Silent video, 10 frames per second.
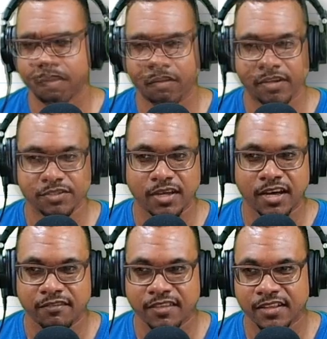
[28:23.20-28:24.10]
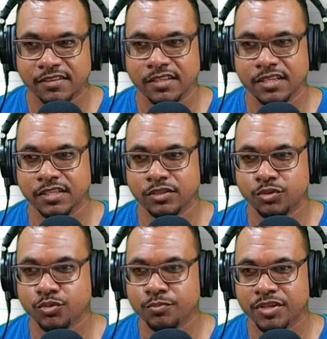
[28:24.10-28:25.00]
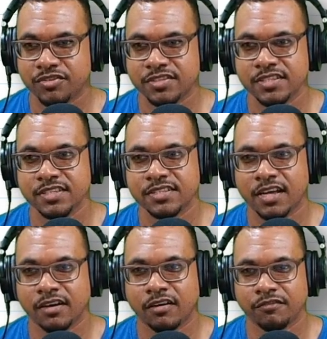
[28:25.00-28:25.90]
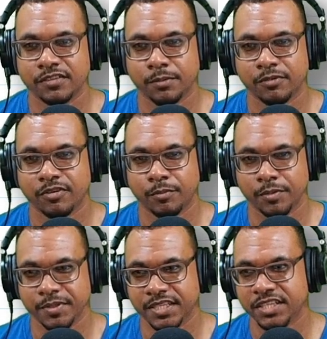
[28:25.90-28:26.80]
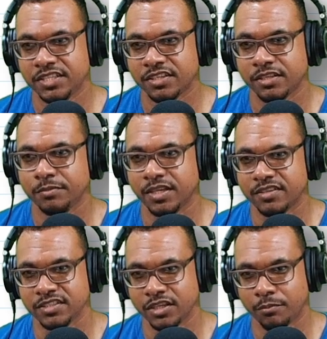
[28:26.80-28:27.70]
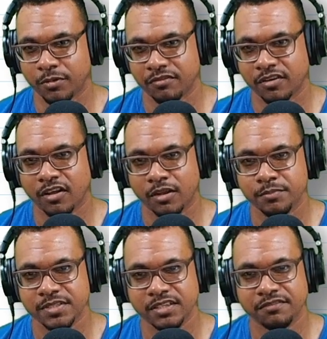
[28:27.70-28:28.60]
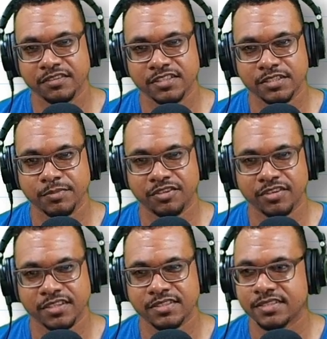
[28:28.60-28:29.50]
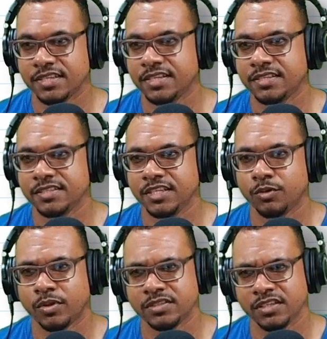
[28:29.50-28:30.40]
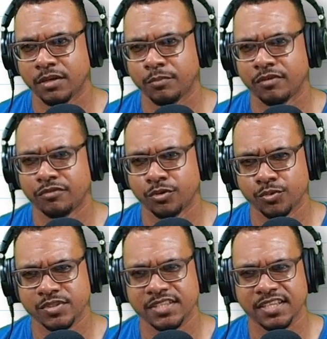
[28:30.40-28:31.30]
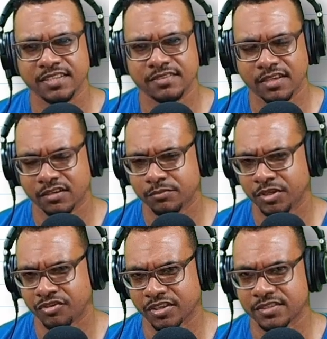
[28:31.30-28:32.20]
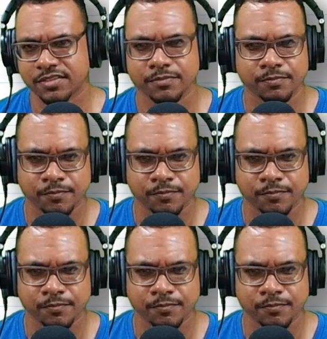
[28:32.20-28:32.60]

All right, so I have that the two matrices are comfortable for multiplication because the number of columns in the first matrix is equal to the number of rows in the second matrix.